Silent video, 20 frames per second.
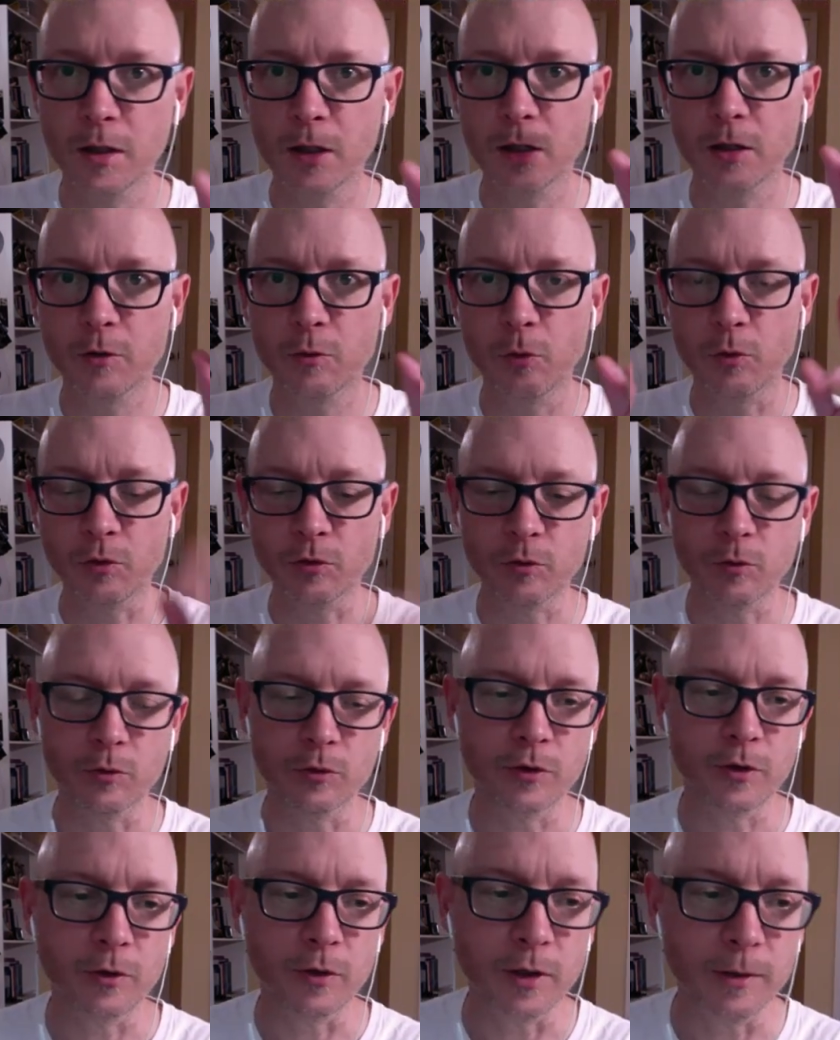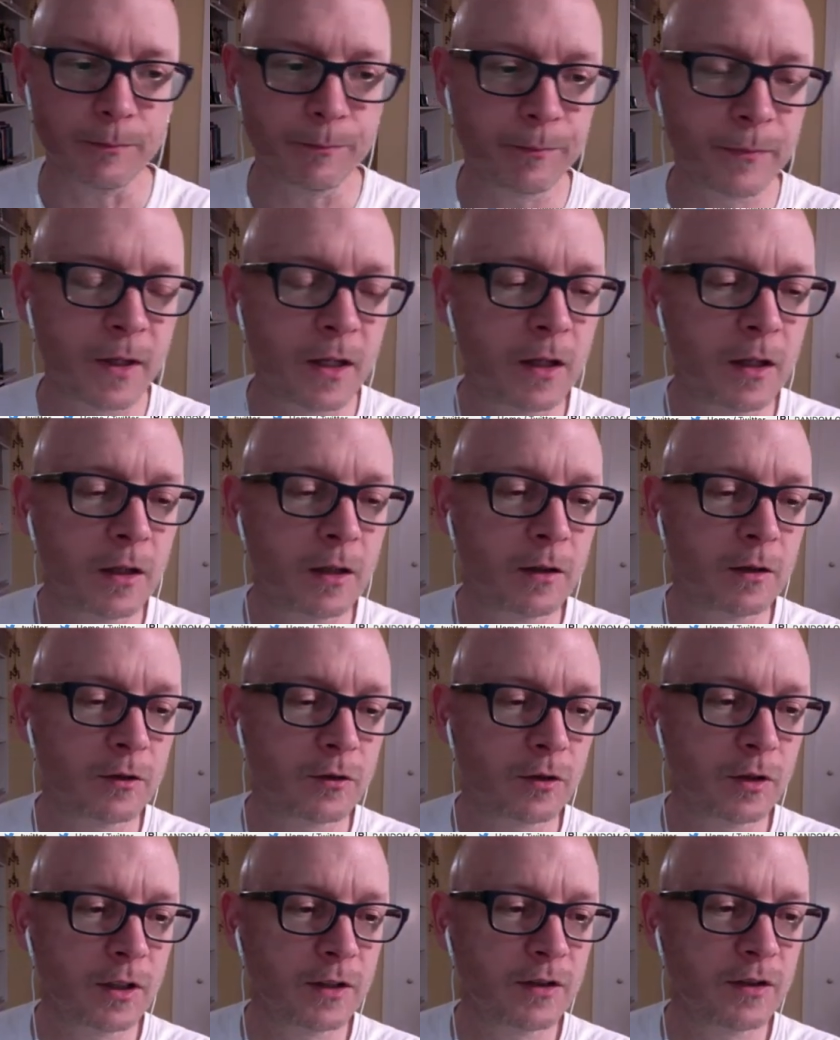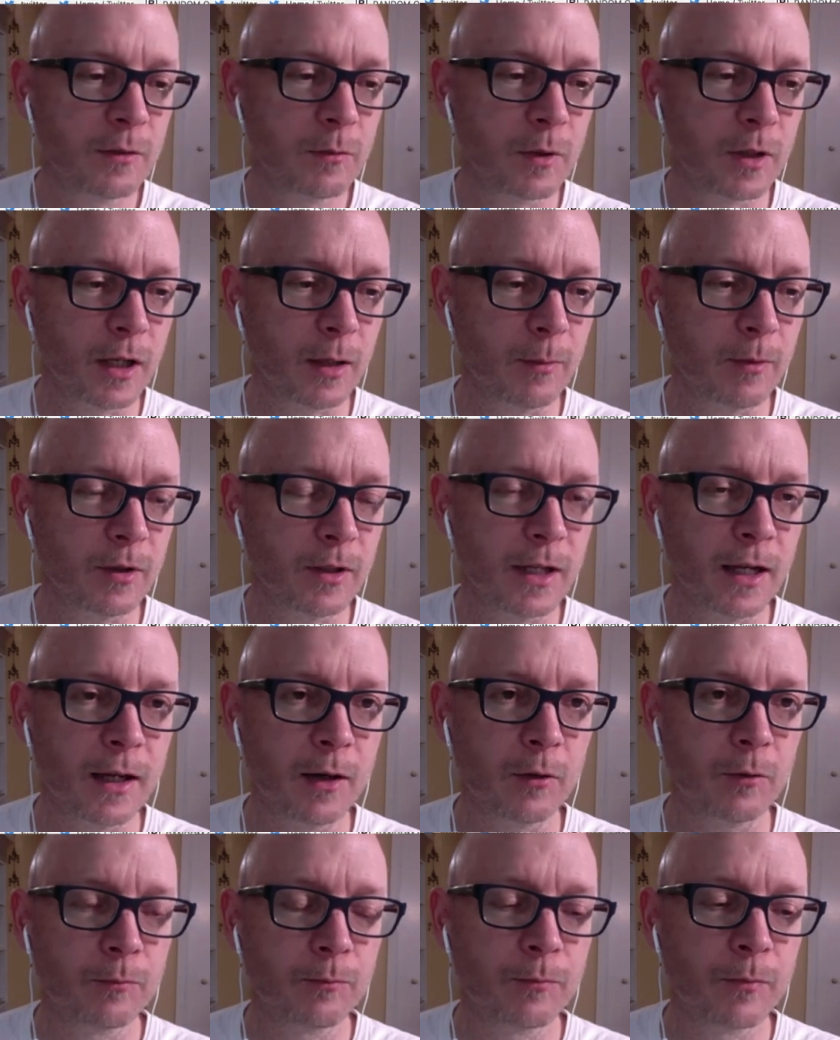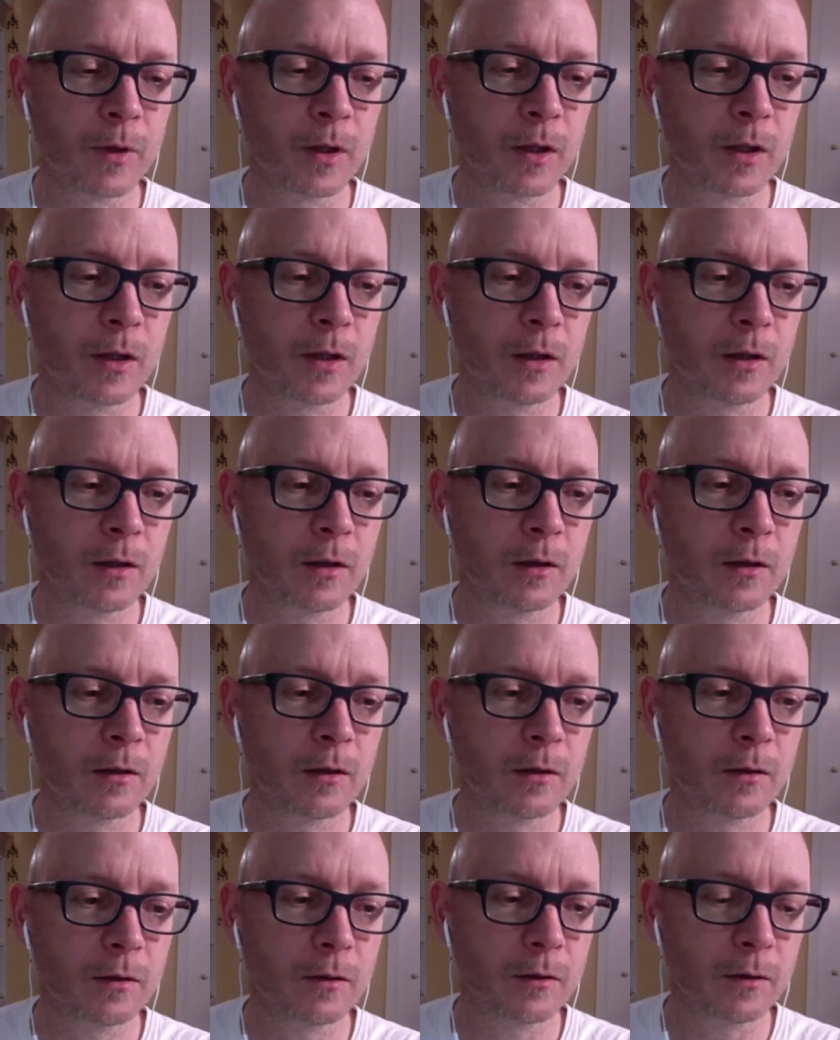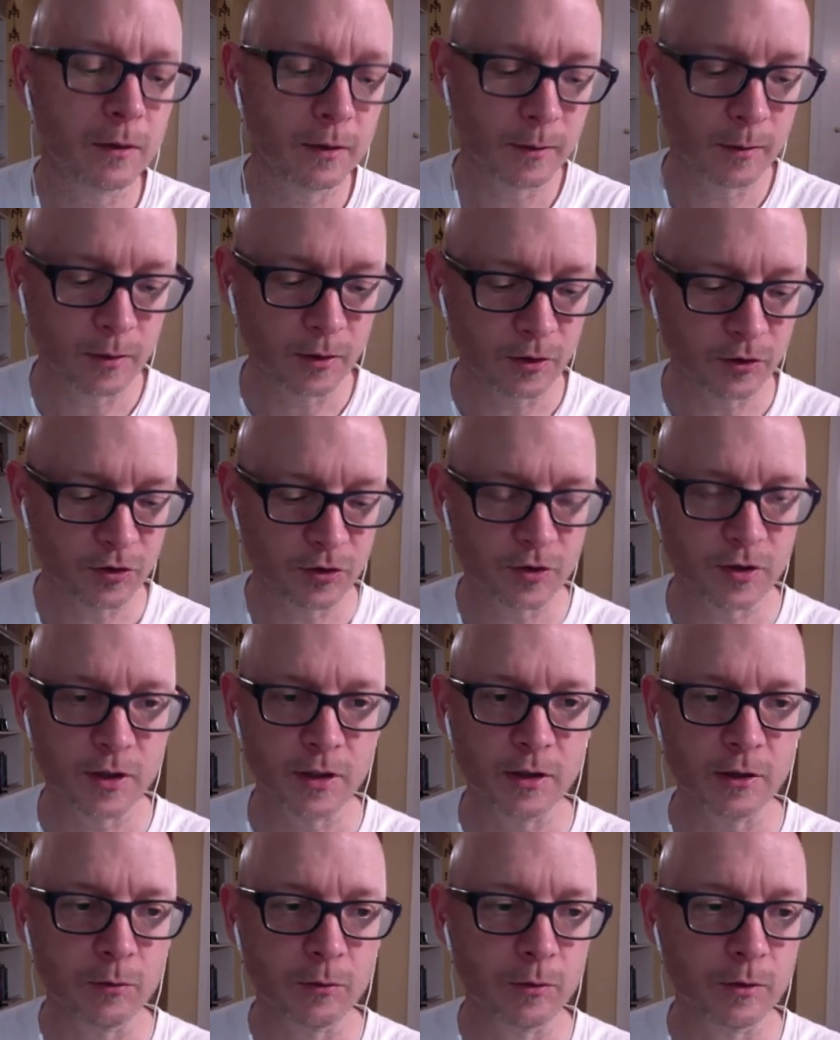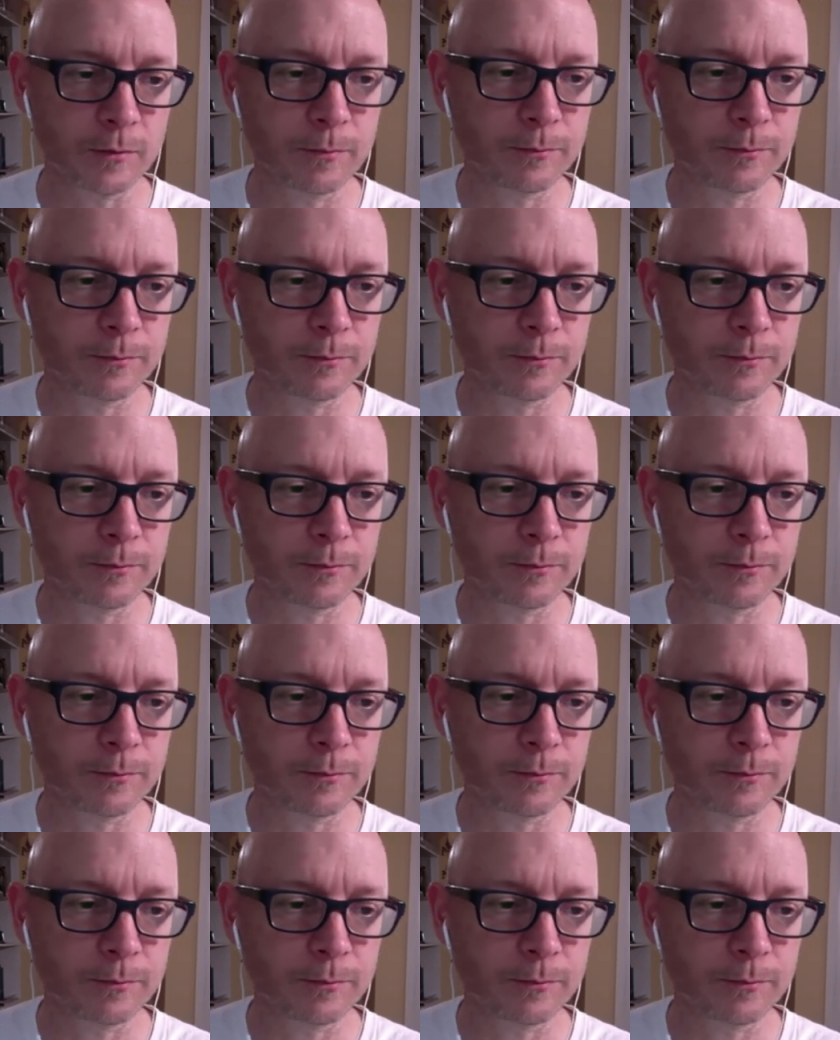quote-unquote target. So let's see what happened. Now, let's just get into it.